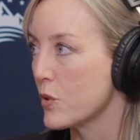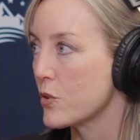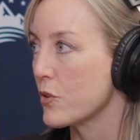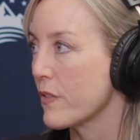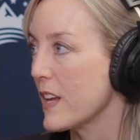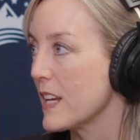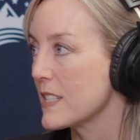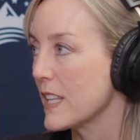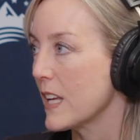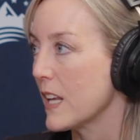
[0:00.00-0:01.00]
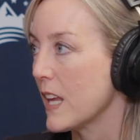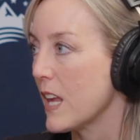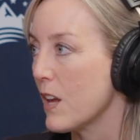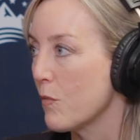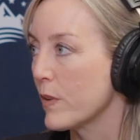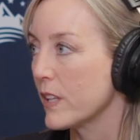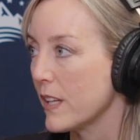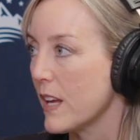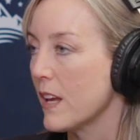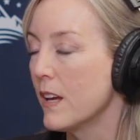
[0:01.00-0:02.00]
Those are things that he
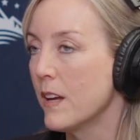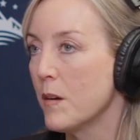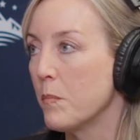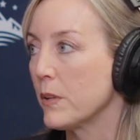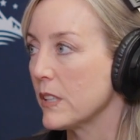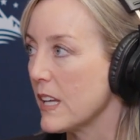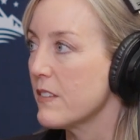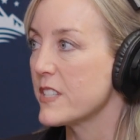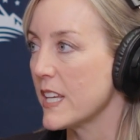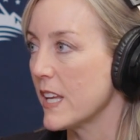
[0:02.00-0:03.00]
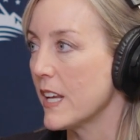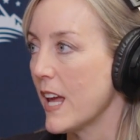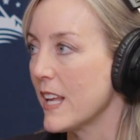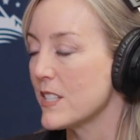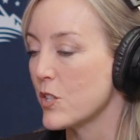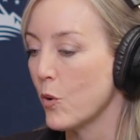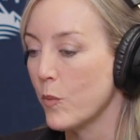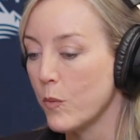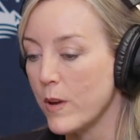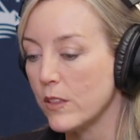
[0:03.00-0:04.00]
really believes in. And so
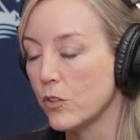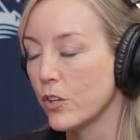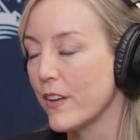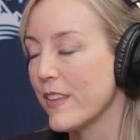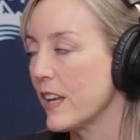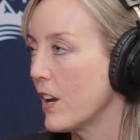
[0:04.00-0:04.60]
when we look at the